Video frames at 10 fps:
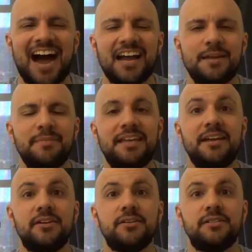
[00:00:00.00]
I'm
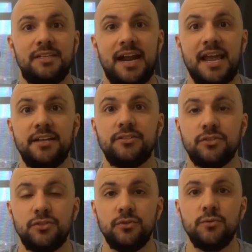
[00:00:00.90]
here today to
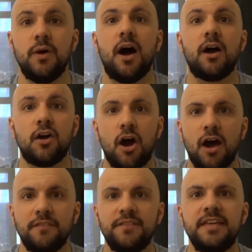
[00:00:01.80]
do a
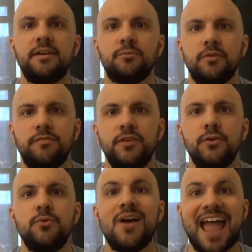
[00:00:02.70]
coffee
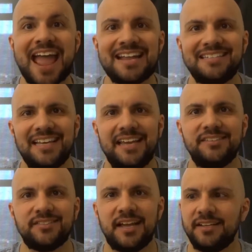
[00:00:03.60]
review and
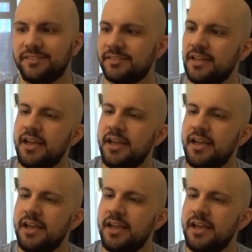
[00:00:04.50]
taste test